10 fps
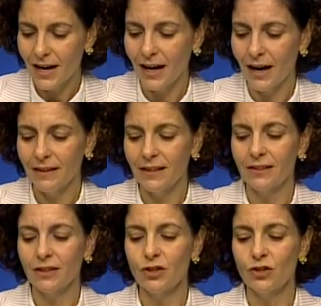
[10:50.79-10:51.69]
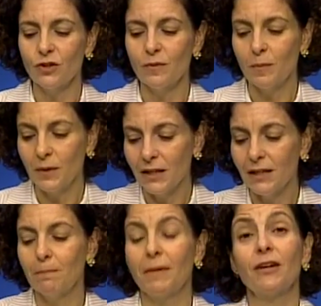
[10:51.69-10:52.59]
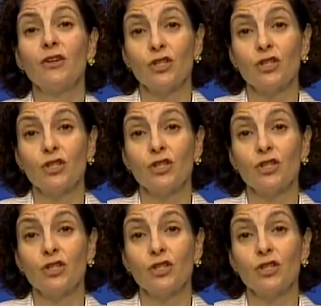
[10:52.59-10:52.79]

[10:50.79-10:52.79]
That there should be better